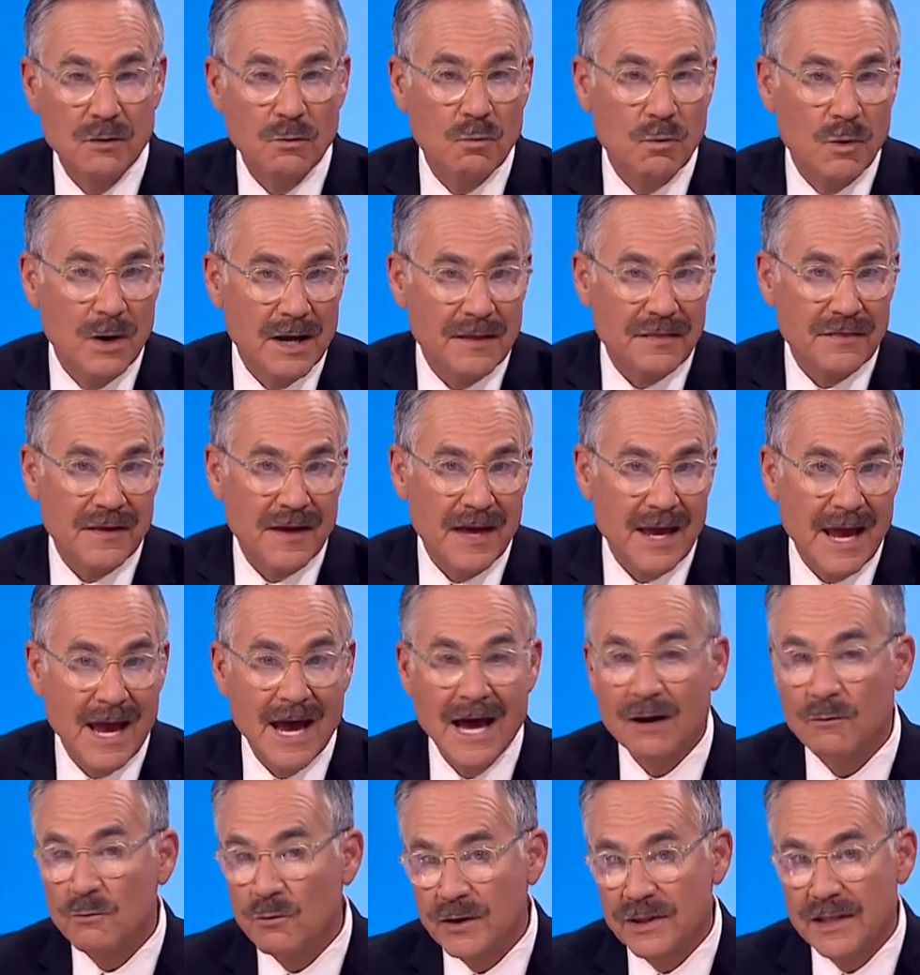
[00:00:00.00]
with
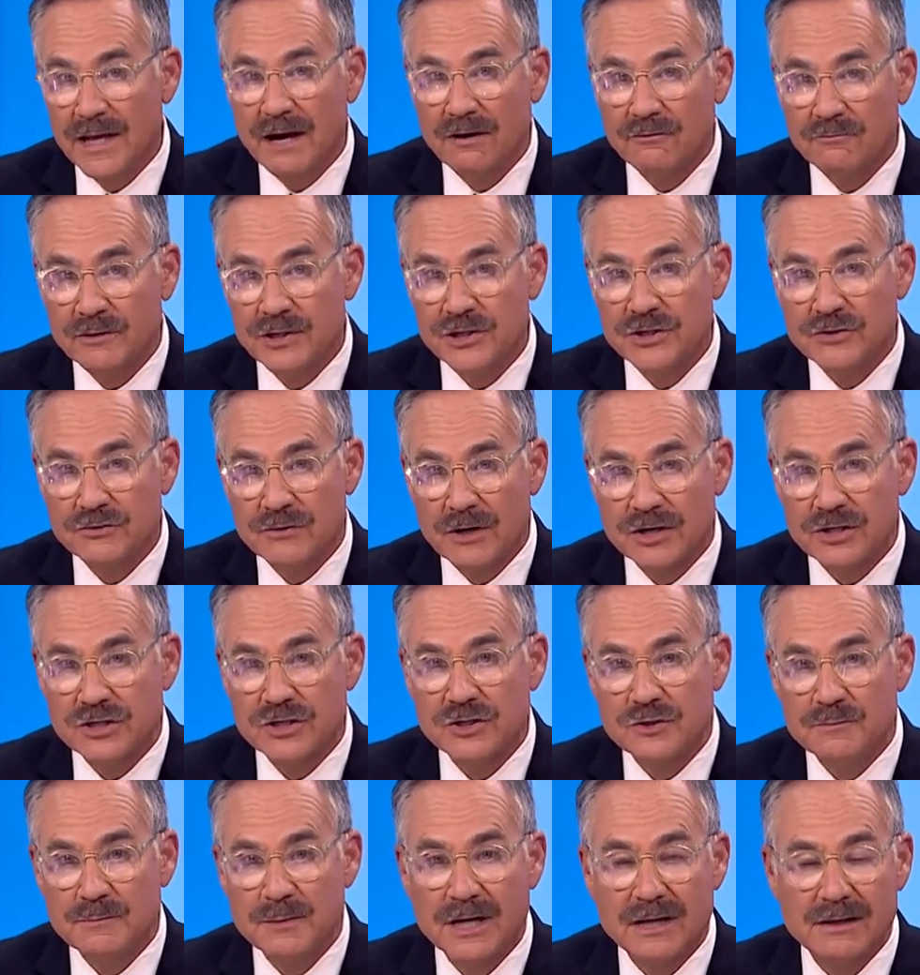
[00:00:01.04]
and without
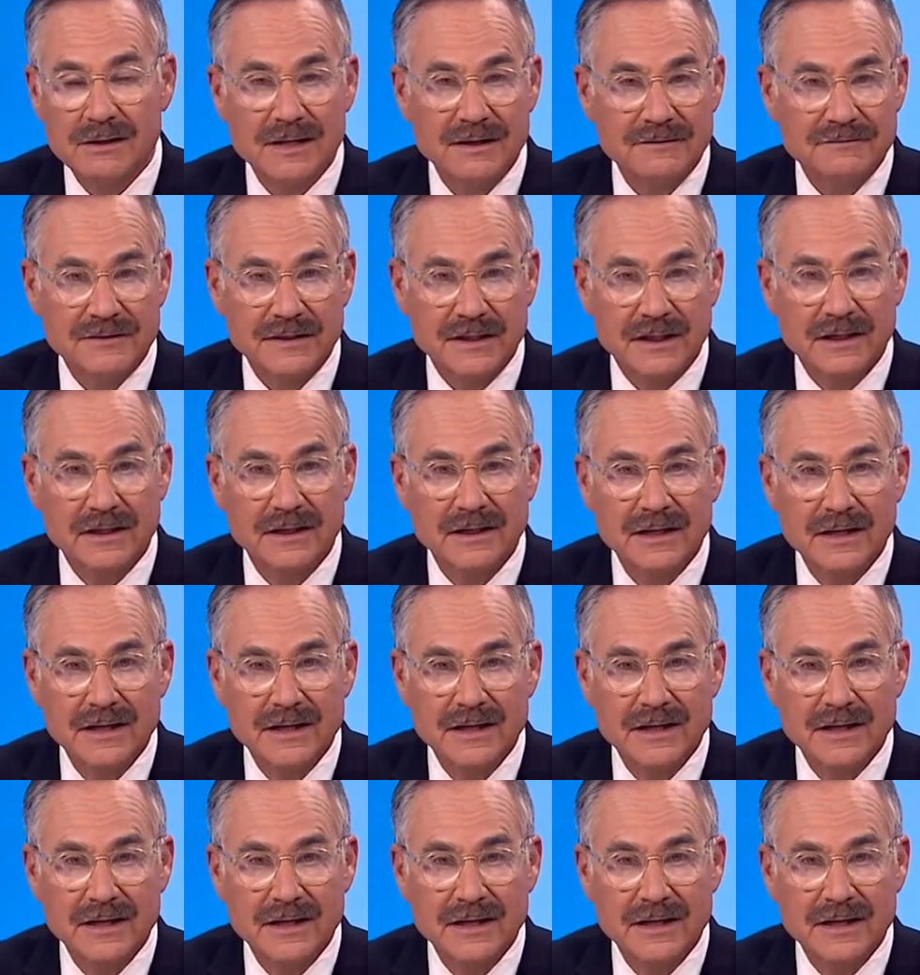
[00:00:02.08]
restrictions being lifted.